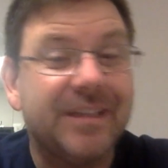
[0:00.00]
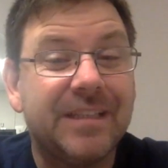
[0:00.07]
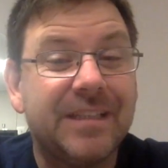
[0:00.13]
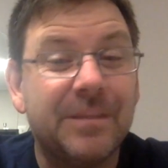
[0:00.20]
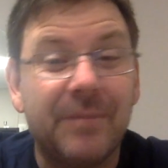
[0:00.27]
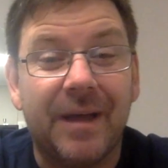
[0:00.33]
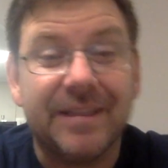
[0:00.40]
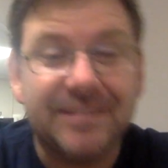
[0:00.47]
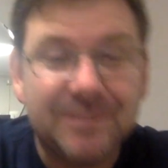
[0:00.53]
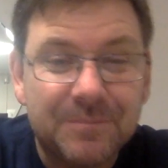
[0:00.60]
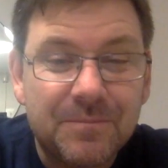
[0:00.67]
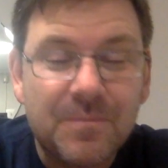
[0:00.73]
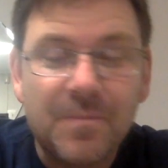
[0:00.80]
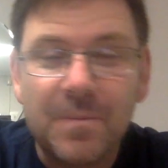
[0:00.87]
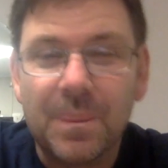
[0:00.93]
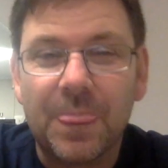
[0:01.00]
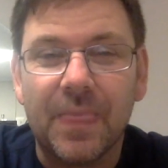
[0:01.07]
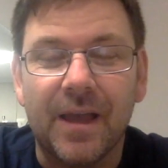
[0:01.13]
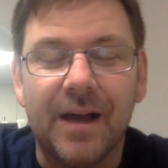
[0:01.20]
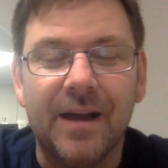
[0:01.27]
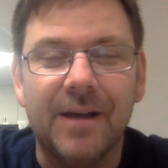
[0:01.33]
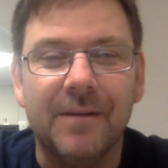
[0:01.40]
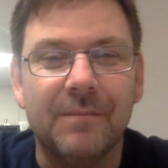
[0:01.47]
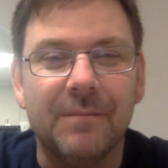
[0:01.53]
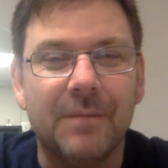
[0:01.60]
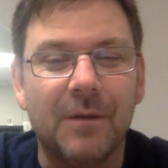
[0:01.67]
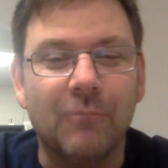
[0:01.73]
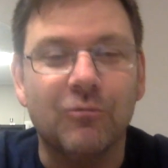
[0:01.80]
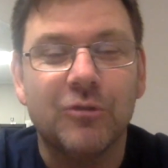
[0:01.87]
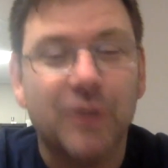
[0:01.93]
Click the button, um,
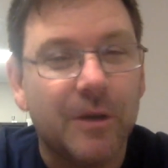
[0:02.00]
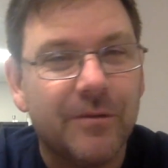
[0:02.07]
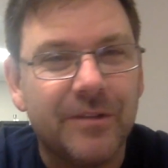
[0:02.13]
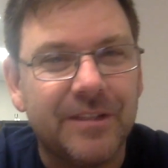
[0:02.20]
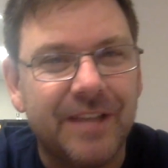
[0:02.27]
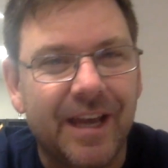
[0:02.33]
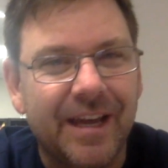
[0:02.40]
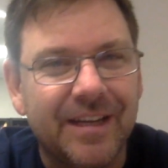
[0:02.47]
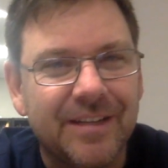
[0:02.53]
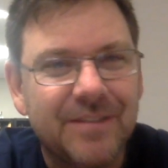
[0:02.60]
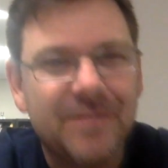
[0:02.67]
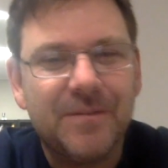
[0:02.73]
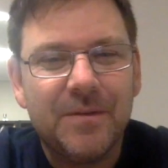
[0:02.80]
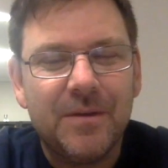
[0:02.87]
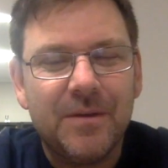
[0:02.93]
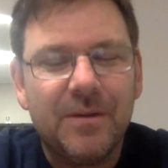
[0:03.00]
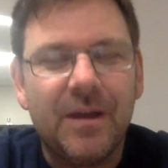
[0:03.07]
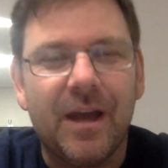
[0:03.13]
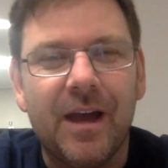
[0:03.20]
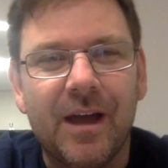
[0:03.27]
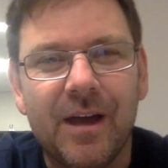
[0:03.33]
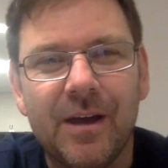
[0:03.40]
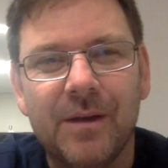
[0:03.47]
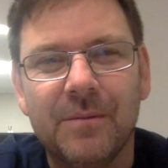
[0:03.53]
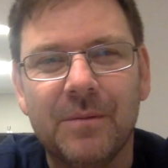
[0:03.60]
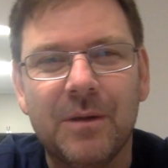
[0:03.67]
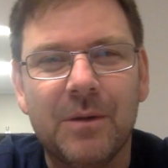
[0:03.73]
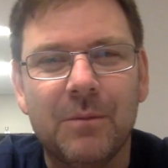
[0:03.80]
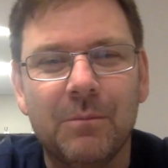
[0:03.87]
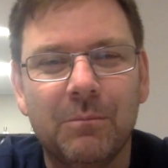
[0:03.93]
reserve the date,
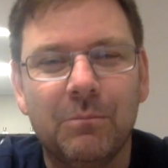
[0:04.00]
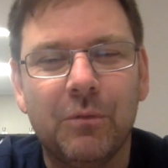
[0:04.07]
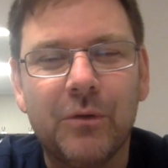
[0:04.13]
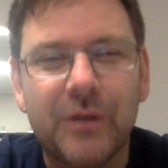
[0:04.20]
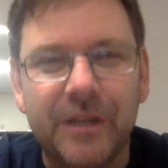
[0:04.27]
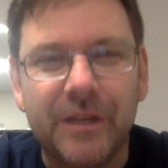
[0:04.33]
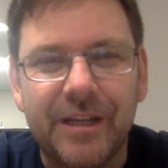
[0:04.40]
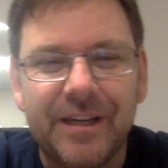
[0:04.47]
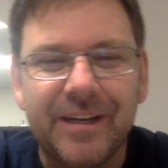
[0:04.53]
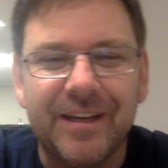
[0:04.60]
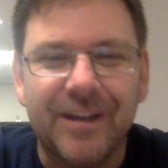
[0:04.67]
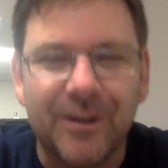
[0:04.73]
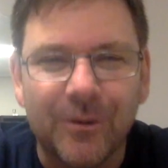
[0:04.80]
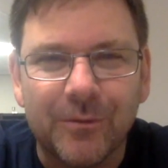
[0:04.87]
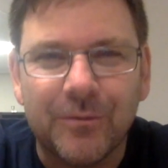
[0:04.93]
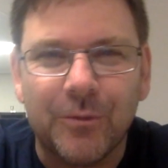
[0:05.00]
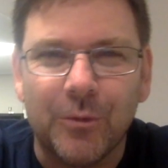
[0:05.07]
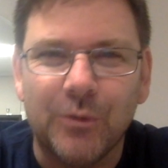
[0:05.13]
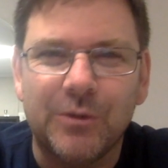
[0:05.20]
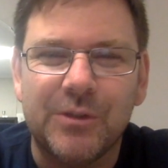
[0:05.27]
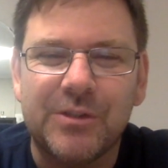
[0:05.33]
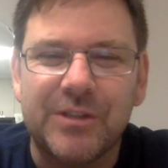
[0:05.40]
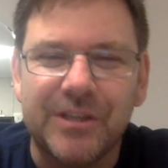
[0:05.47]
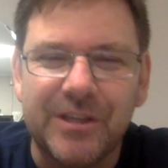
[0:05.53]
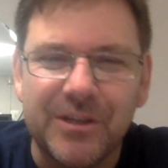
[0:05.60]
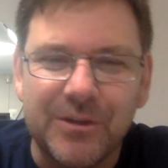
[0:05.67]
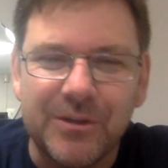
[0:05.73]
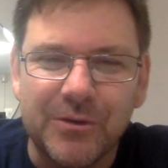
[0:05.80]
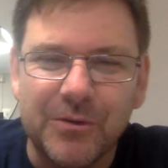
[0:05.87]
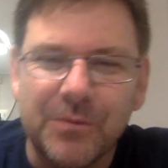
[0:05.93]
um, book it in, and I look forward to
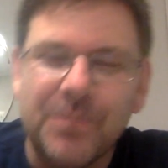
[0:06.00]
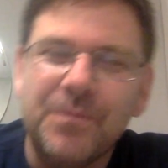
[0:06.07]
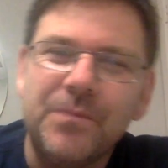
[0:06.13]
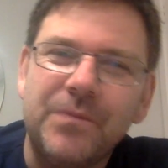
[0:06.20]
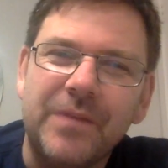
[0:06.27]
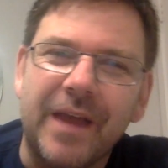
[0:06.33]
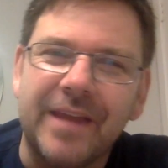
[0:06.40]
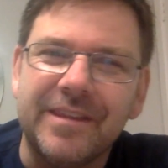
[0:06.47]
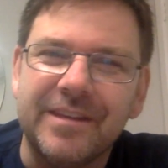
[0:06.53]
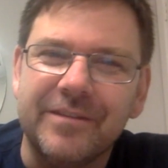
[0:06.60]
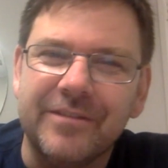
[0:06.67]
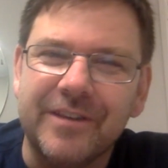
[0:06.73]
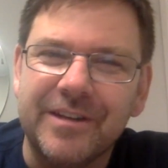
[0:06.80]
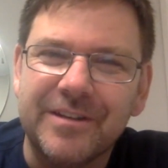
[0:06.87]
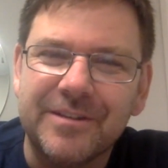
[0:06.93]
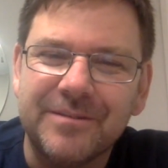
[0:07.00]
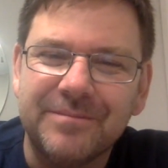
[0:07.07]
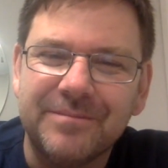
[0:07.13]
seeing you at the event.